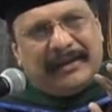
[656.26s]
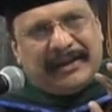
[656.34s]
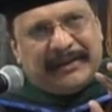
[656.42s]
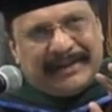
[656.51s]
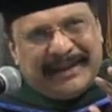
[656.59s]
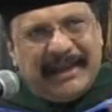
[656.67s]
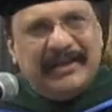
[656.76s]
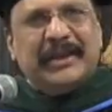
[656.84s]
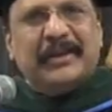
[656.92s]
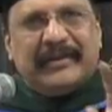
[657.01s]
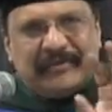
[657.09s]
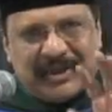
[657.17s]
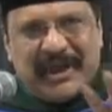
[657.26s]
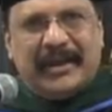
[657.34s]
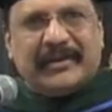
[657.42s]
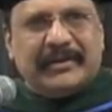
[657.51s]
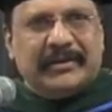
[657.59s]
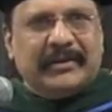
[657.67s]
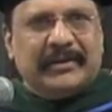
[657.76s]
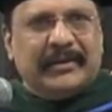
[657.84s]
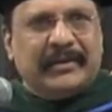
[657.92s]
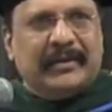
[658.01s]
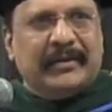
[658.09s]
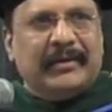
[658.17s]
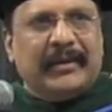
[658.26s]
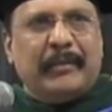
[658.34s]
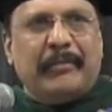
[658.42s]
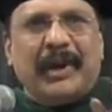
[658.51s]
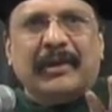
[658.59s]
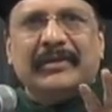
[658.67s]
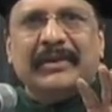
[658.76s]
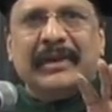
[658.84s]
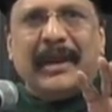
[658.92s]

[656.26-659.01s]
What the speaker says: The thing that you have started about